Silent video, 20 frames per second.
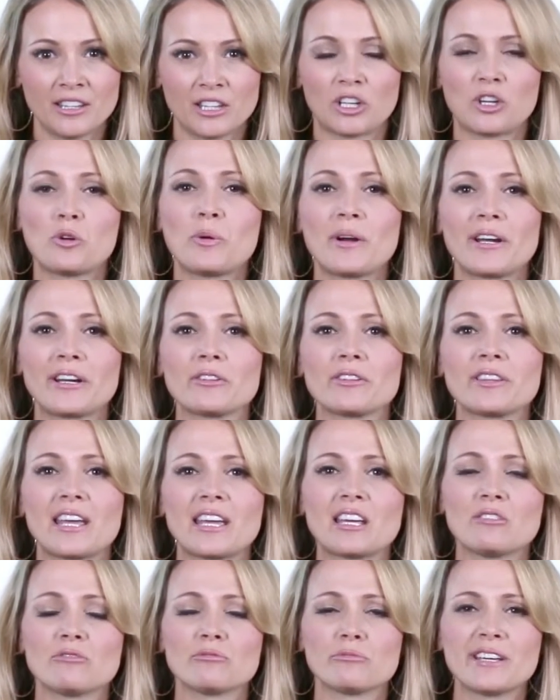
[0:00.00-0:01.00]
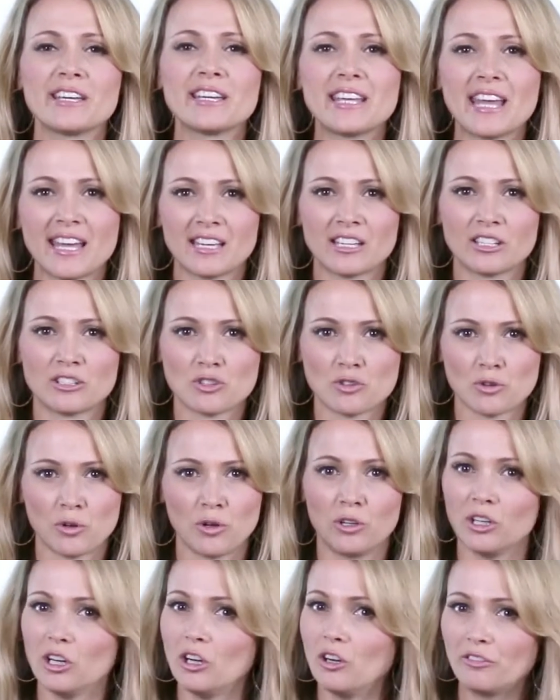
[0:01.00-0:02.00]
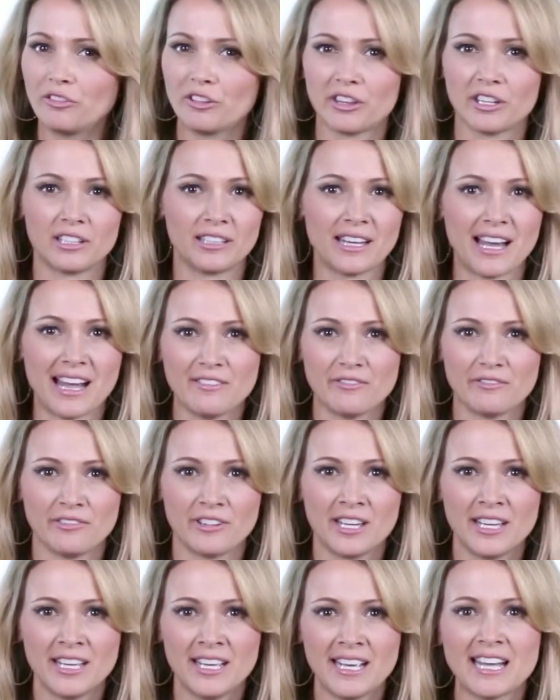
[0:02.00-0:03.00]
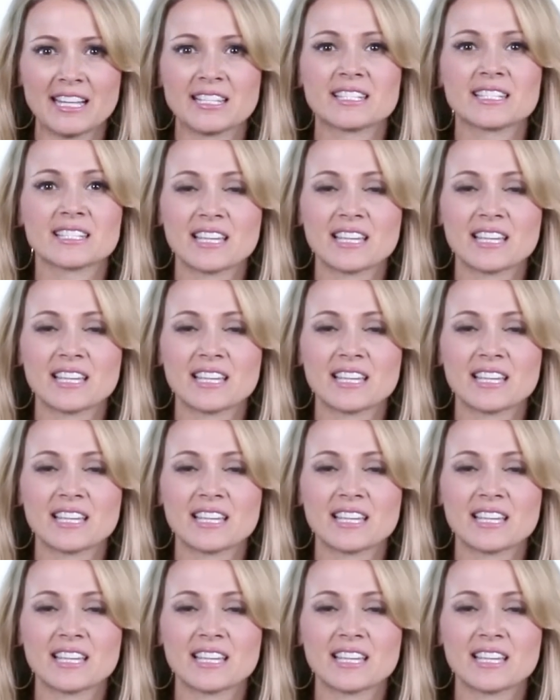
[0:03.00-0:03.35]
the quicker they can regain control over their life and